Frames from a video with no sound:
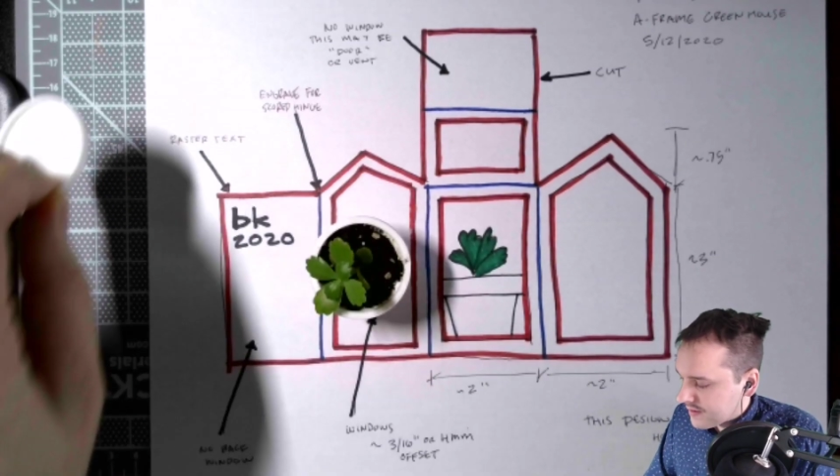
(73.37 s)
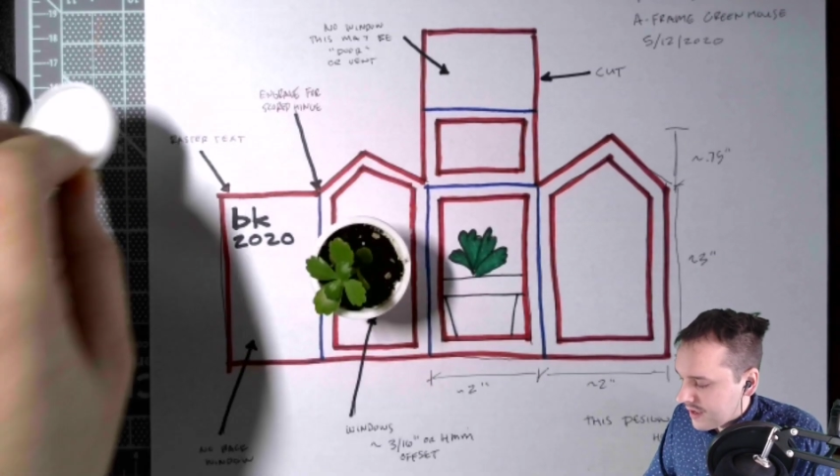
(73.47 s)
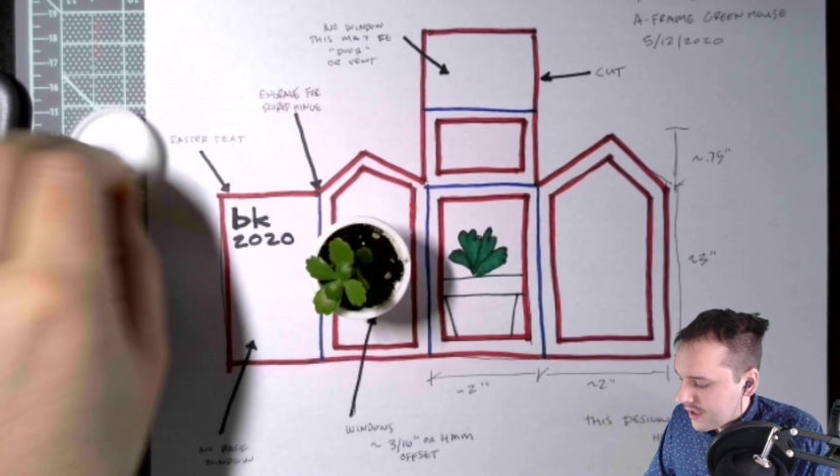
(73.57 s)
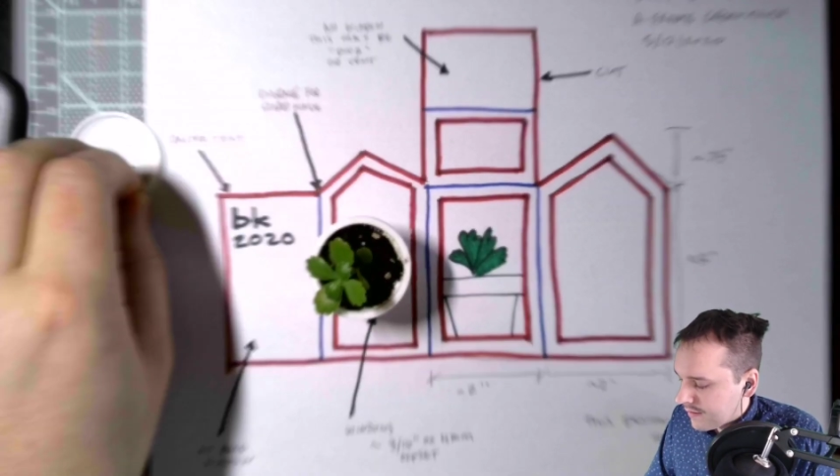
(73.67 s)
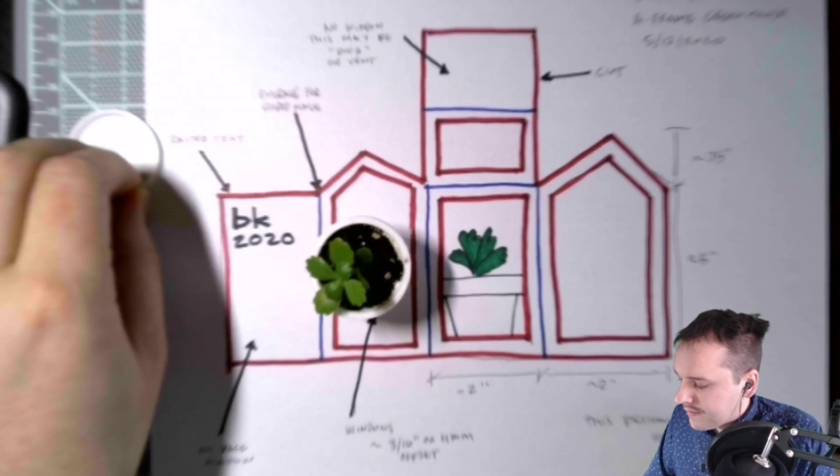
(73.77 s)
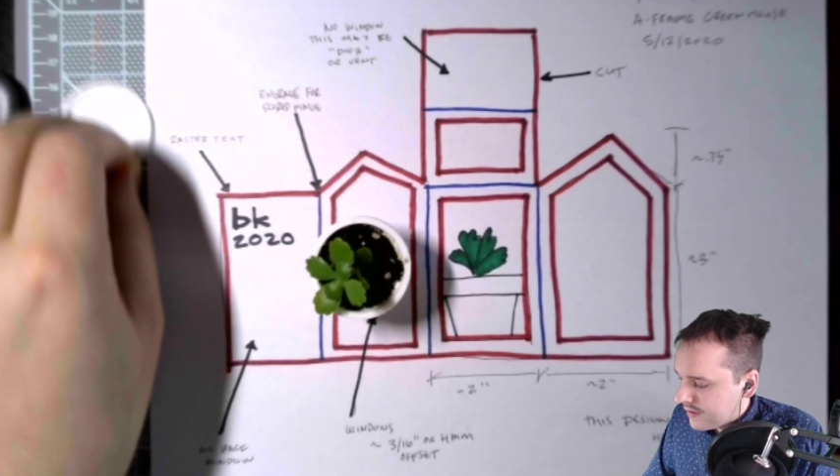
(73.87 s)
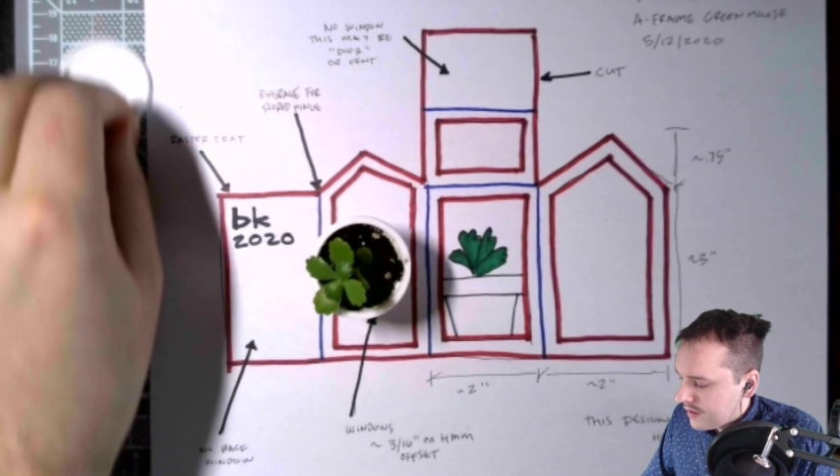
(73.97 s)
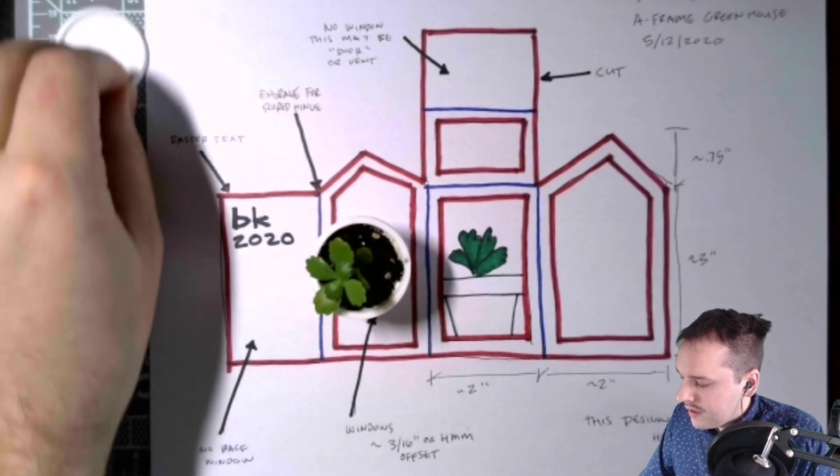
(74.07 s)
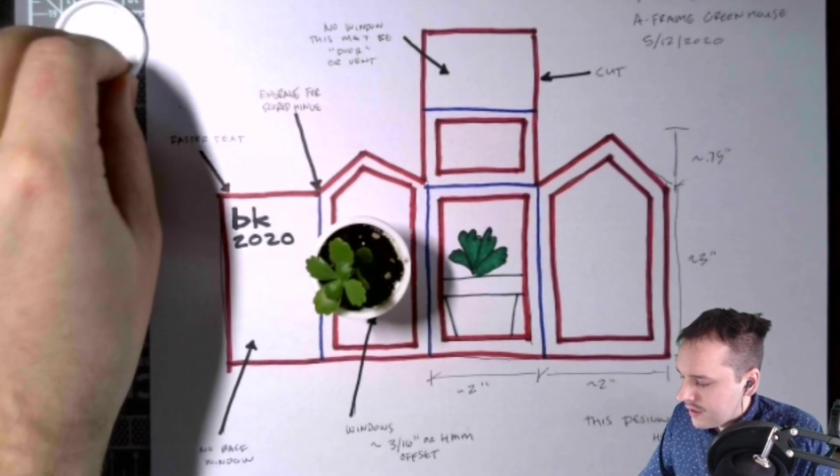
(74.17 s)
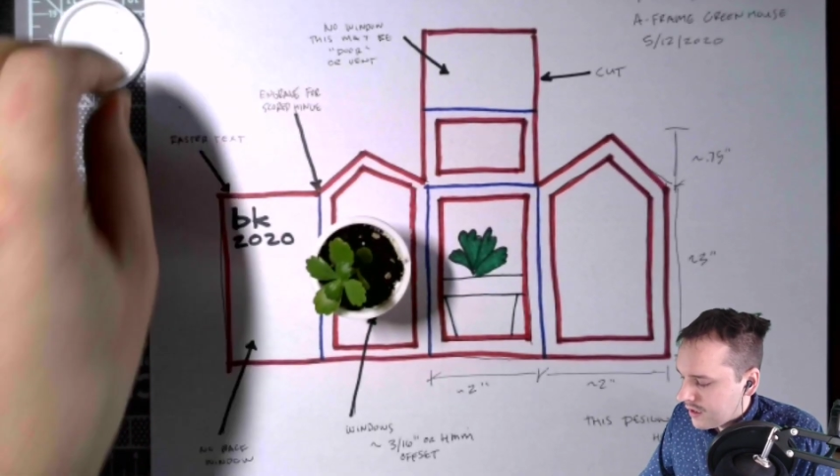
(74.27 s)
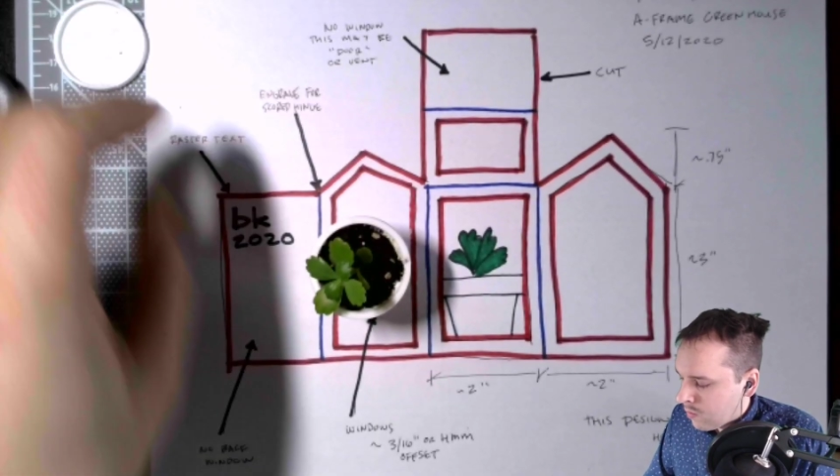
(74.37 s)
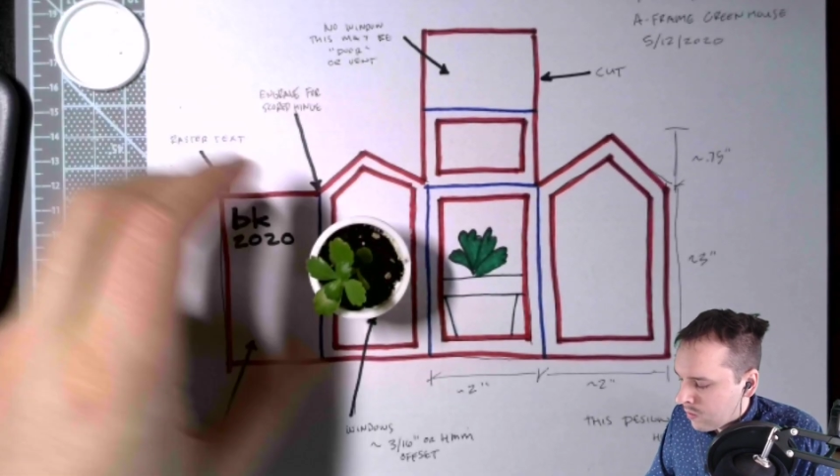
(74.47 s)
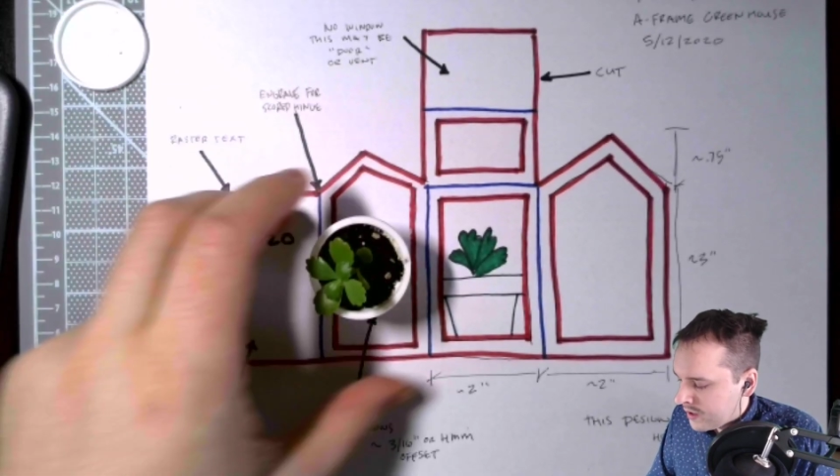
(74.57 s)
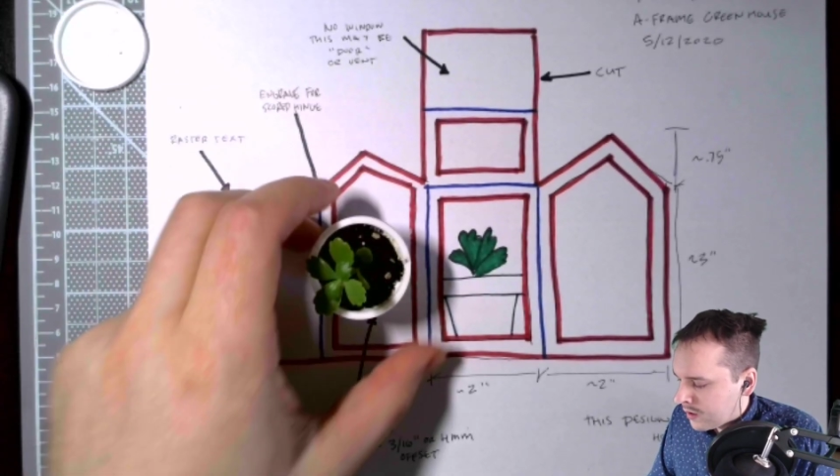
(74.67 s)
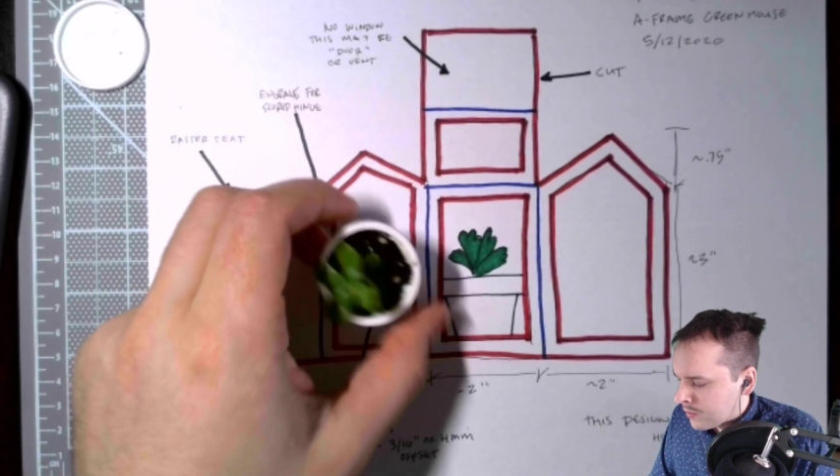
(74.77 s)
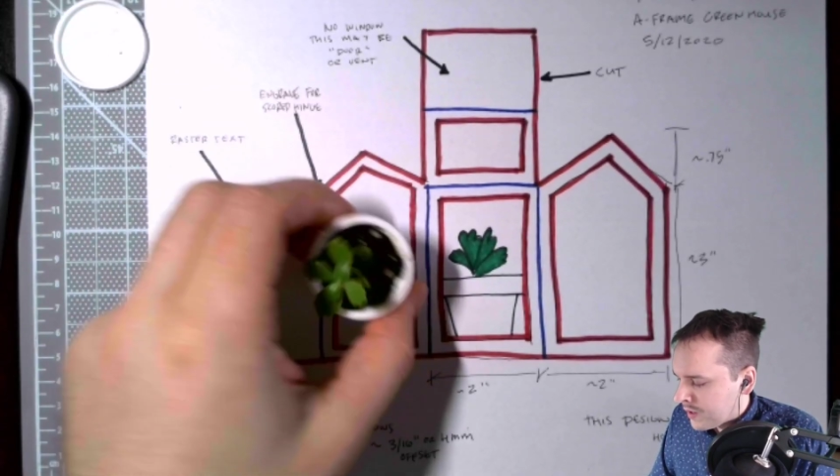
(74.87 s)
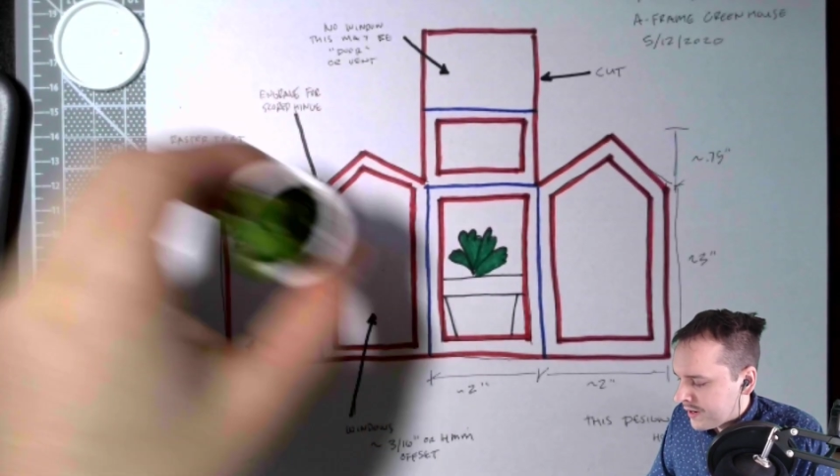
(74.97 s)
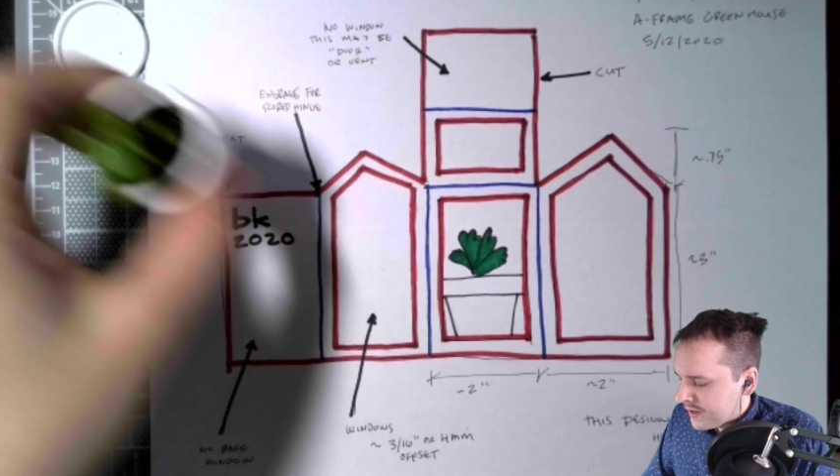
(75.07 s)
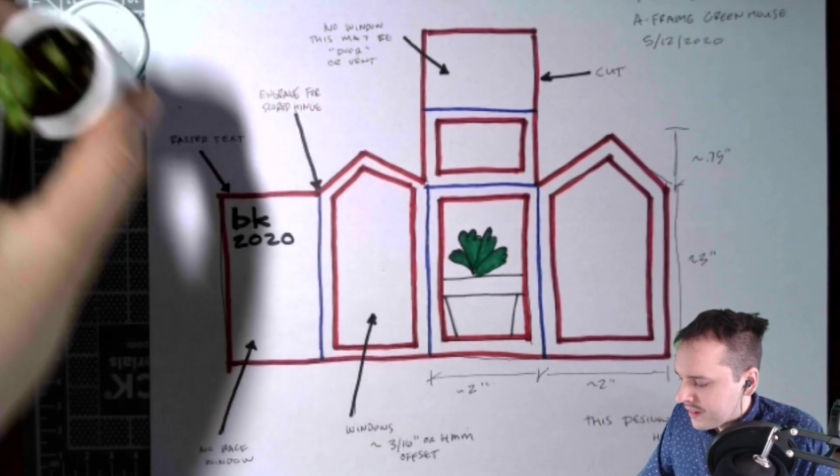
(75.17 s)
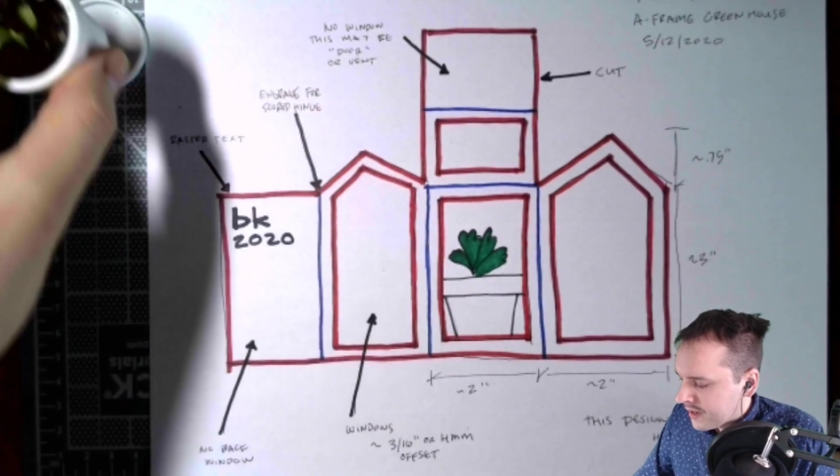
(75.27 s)
I have white on white
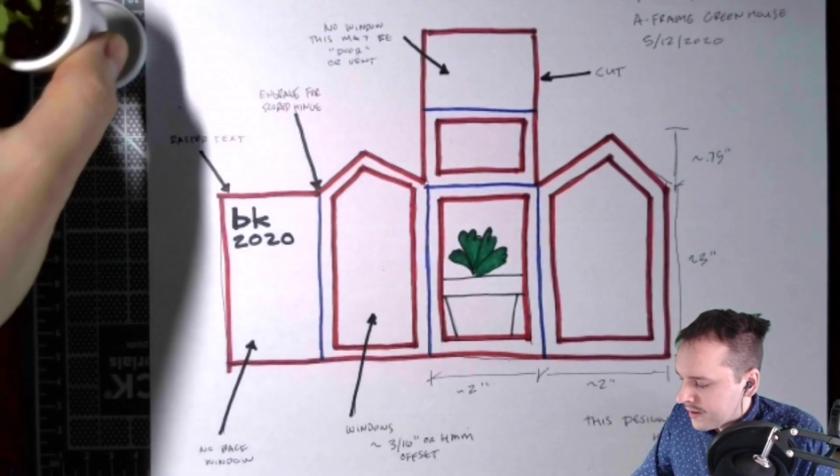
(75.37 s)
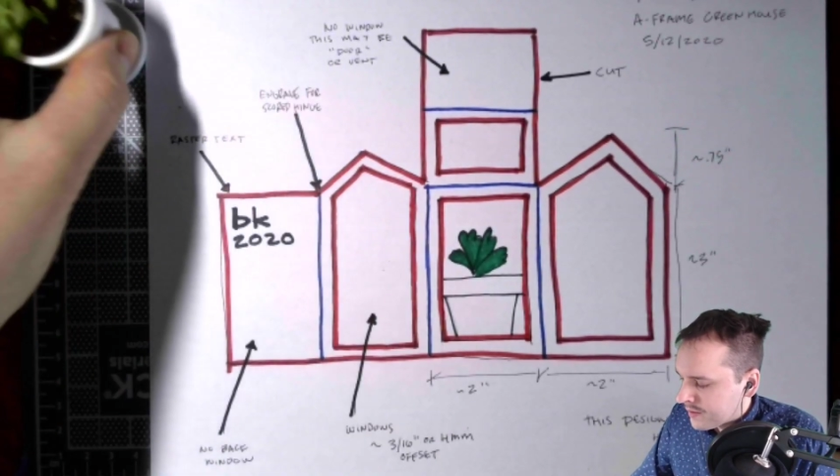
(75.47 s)
right there.